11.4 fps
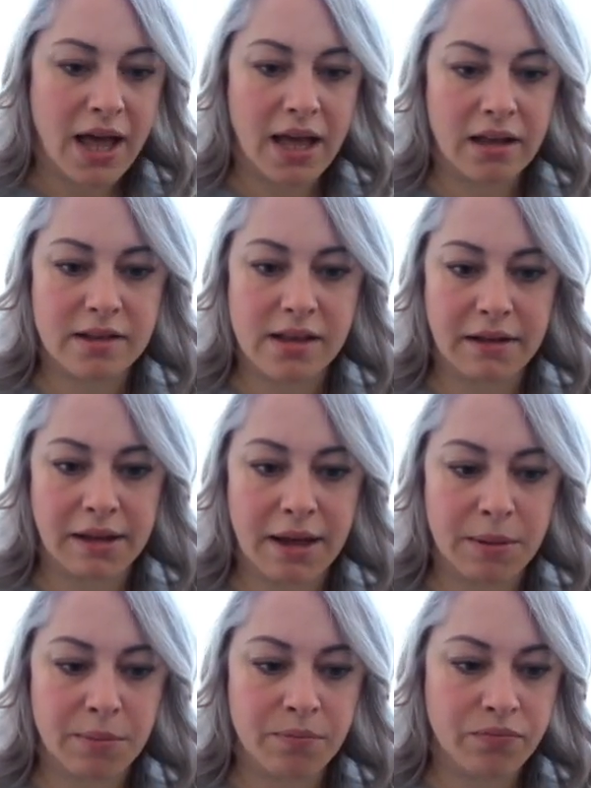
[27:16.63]

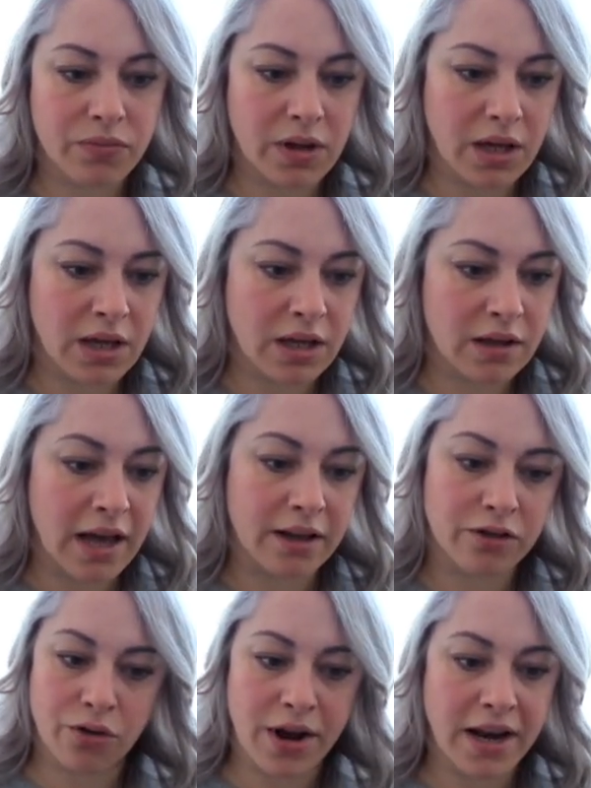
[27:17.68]
XLM, it has
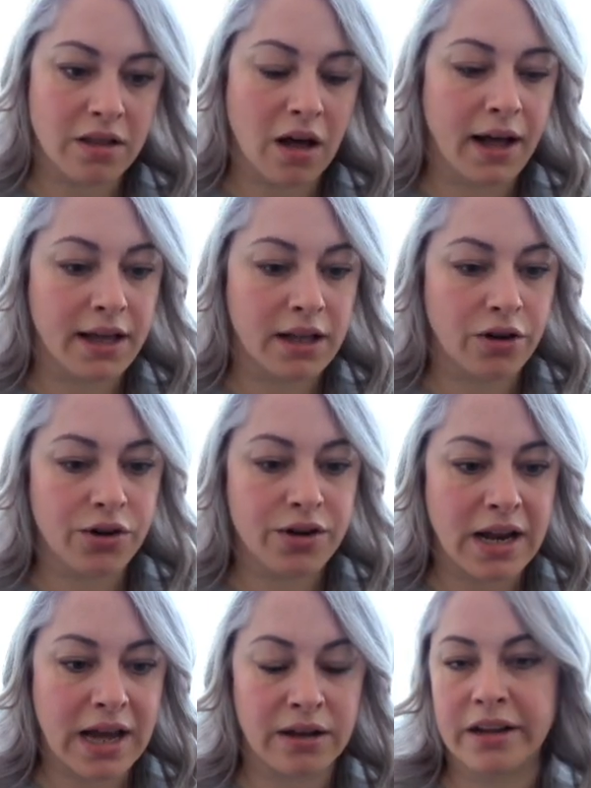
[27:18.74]
created the higher low,
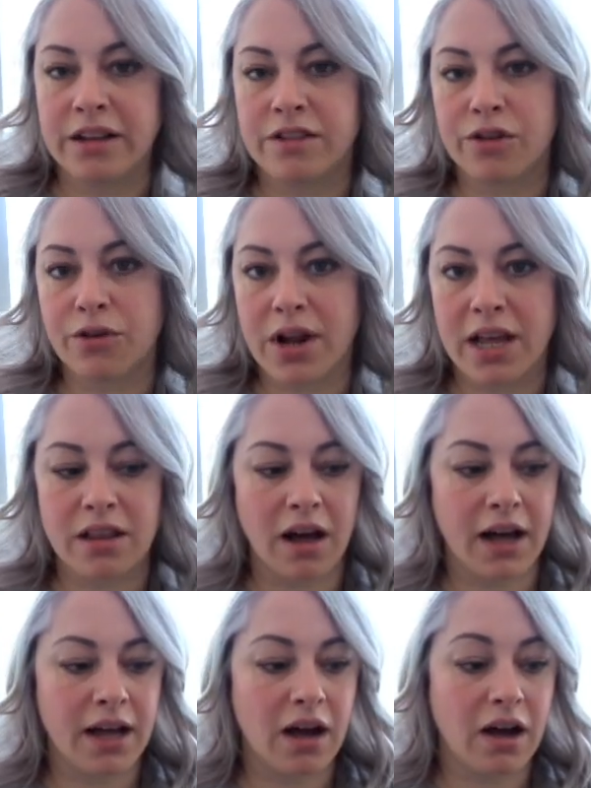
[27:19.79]
now needs to create the
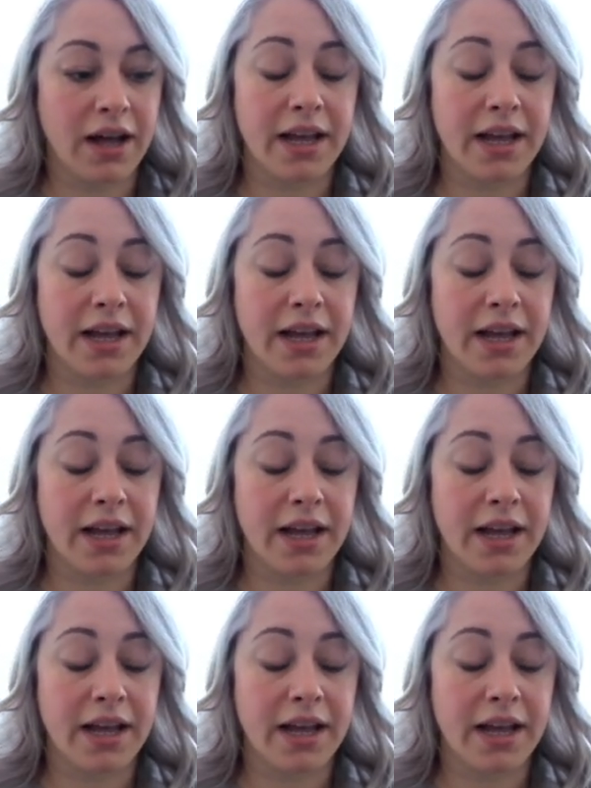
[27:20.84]
higher high.